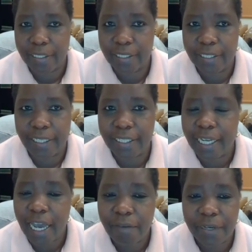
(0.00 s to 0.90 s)
is that
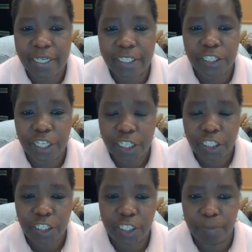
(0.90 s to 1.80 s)
they have an
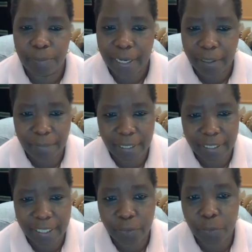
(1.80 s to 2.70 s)
extension
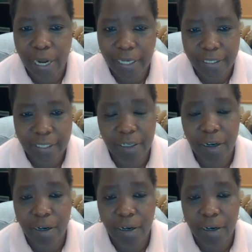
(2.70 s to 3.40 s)
department that works in